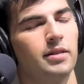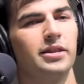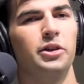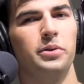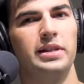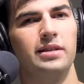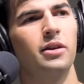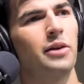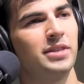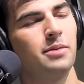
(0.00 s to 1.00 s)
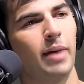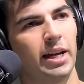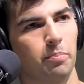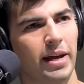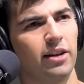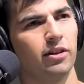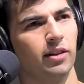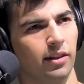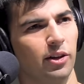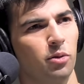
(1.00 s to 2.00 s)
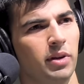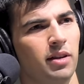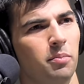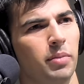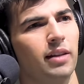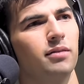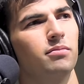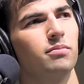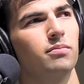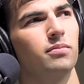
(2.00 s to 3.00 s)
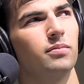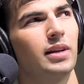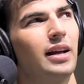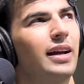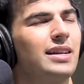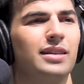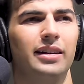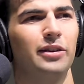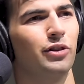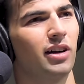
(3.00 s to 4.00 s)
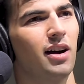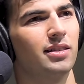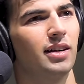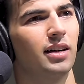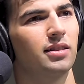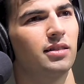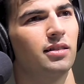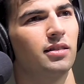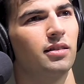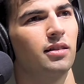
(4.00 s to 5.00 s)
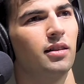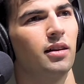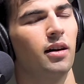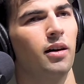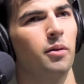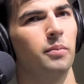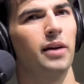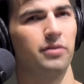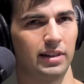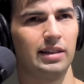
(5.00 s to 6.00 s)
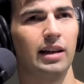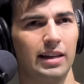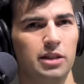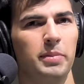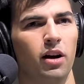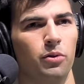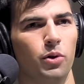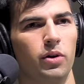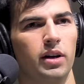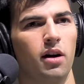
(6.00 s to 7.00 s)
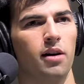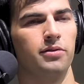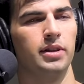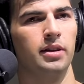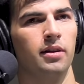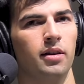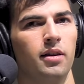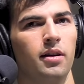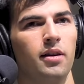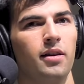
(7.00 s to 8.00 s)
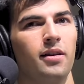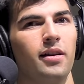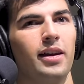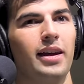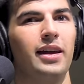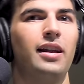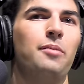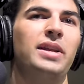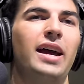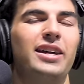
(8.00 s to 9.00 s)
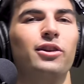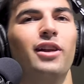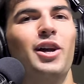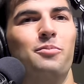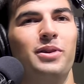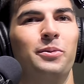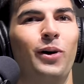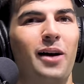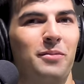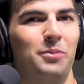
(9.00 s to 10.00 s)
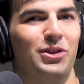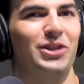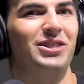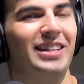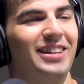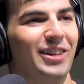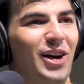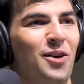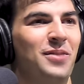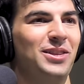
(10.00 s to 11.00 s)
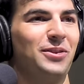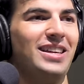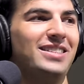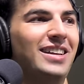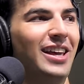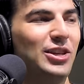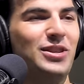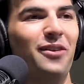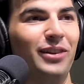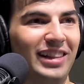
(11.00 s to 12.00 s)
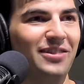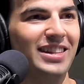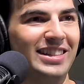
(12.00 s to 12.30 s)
Is there a reason? I've seen Mike Baker a little bit, but I guess in a different context. Um, I've he's been on Rogan often. And I mean, I hear a lot of people, I'm, I'm, sure you see it in the comments where they say, like, you never leave the